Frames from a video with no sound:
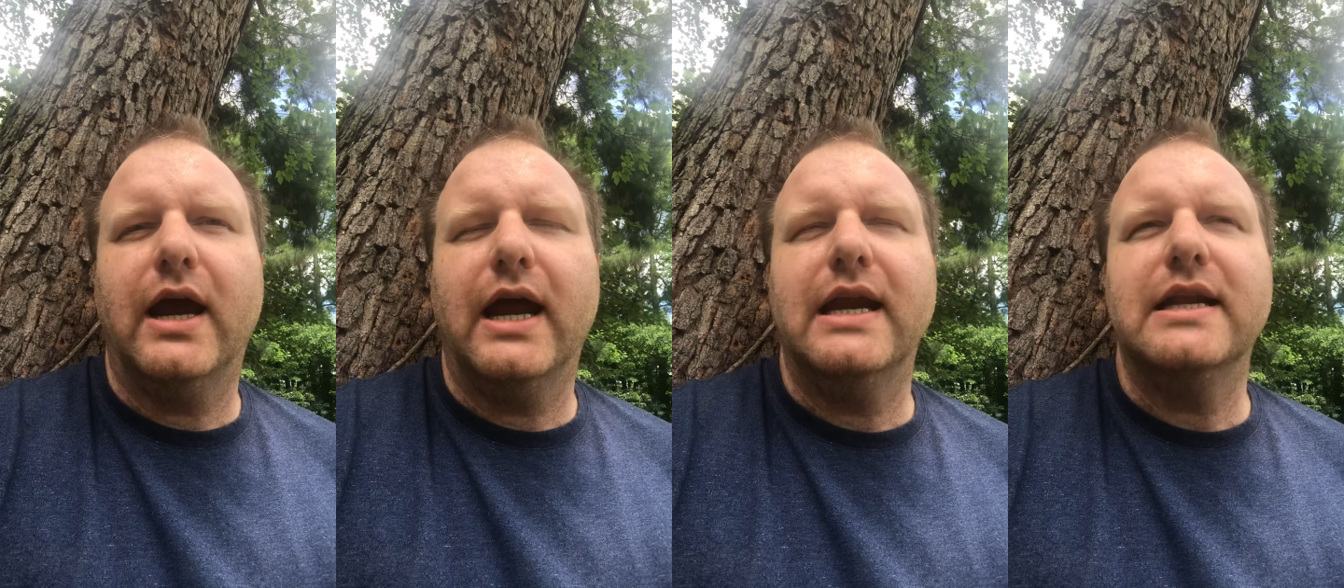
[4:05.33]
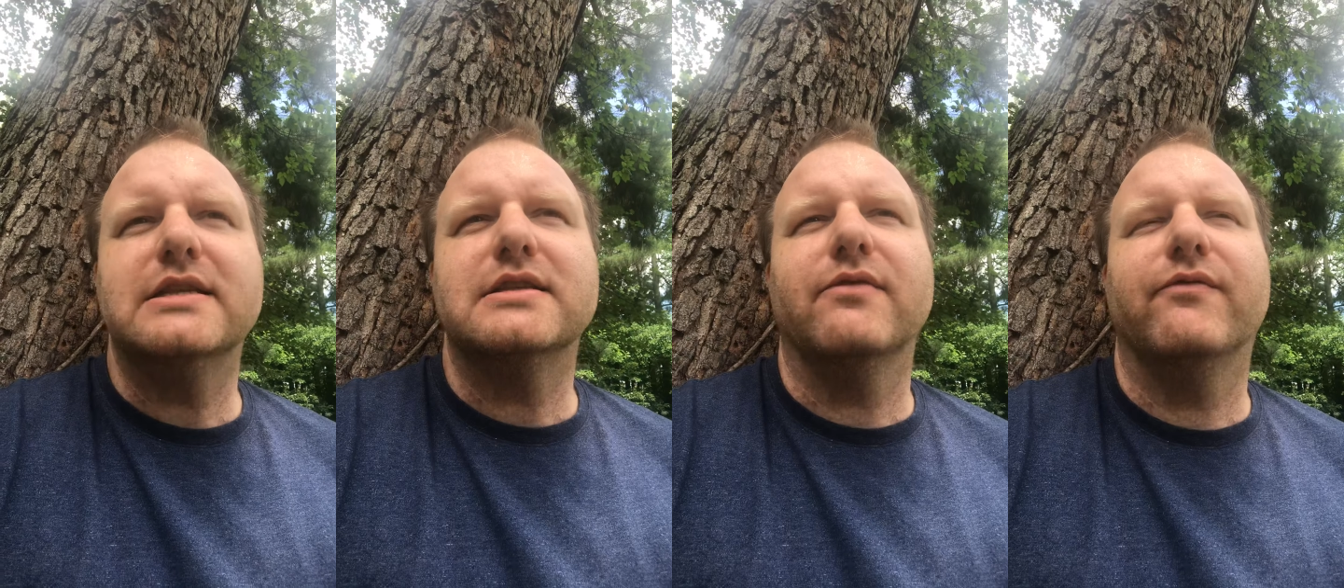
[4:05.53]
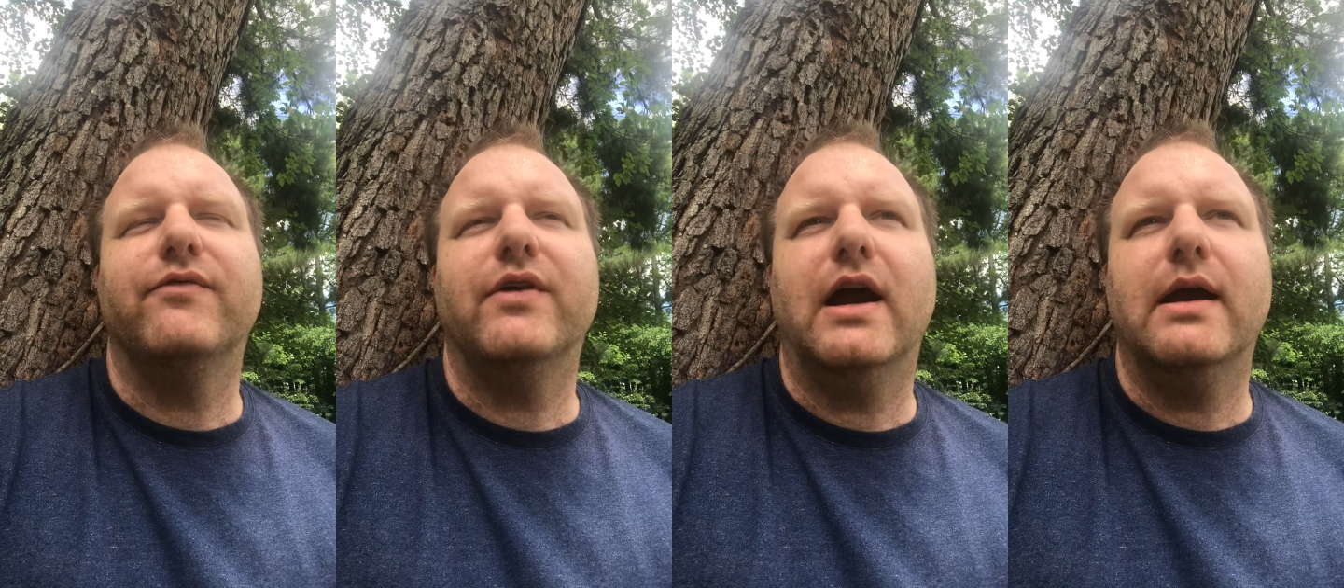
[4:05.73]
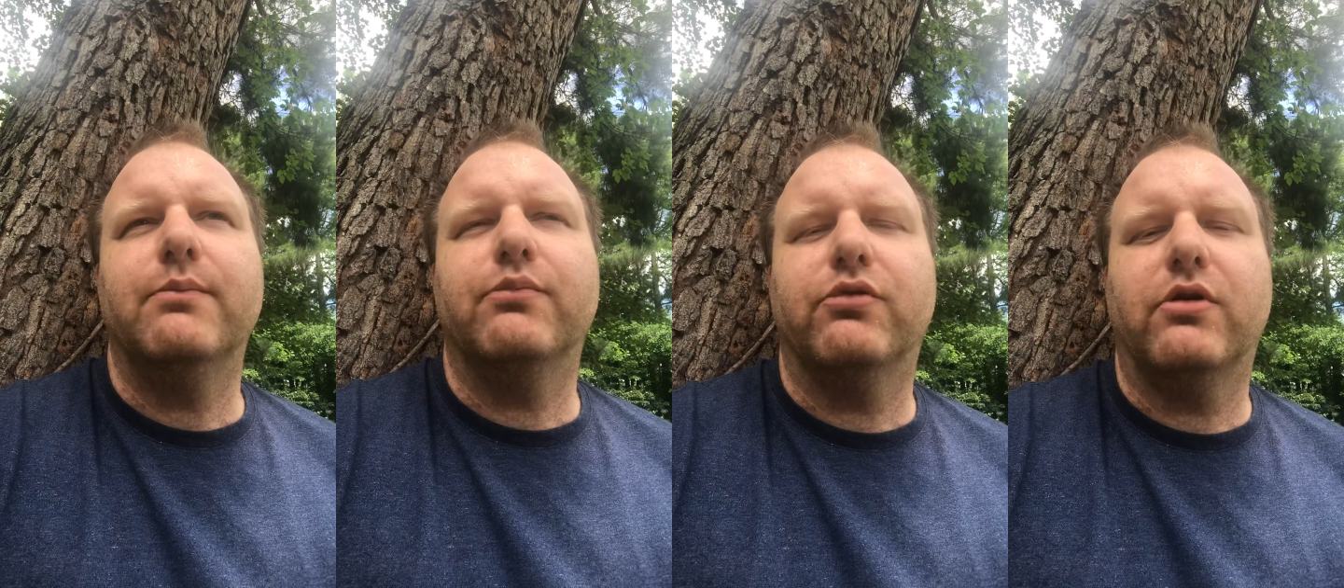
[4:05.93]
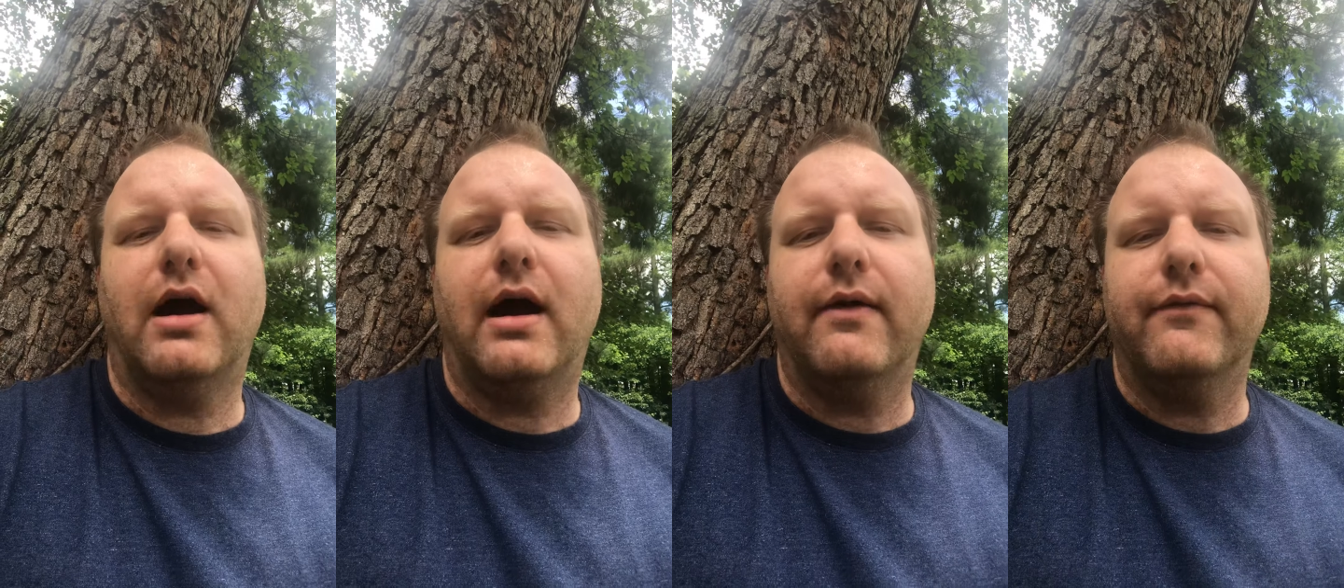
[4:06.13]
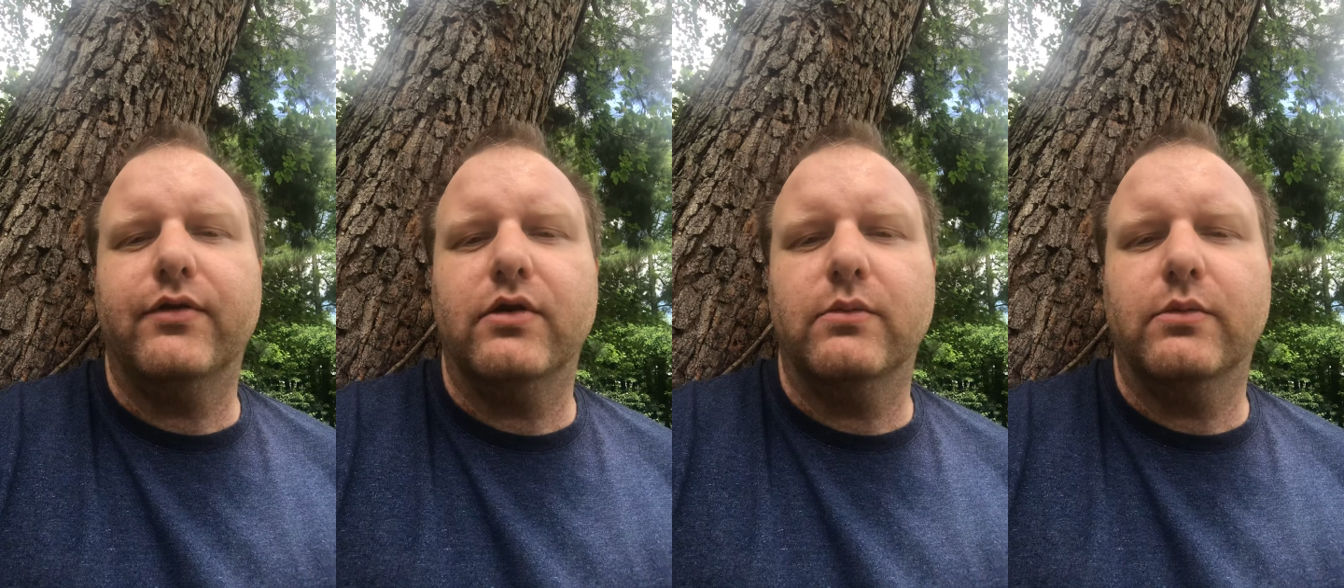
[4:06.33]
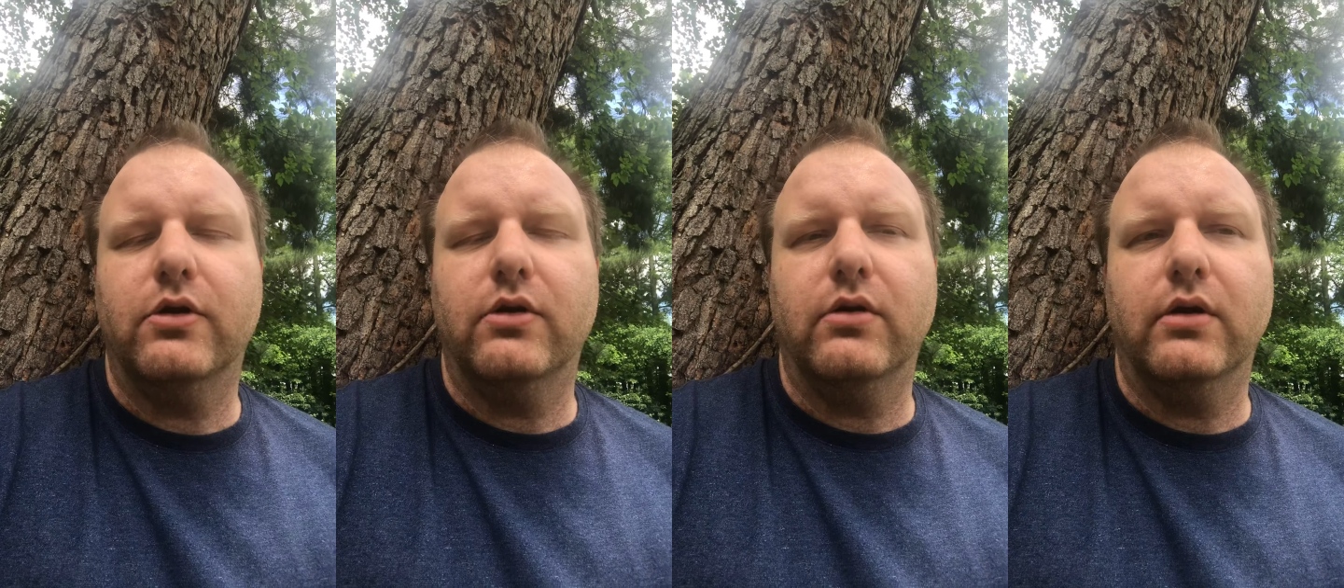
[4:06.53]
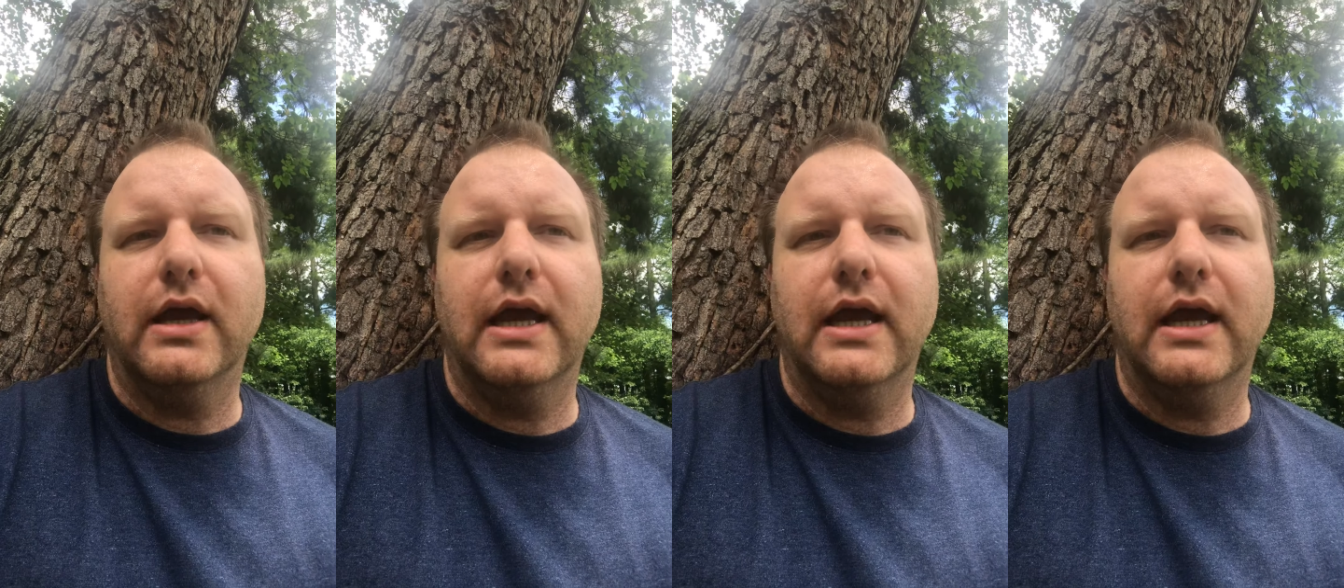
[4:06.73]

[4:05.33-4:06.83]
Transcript: and it's a very profitable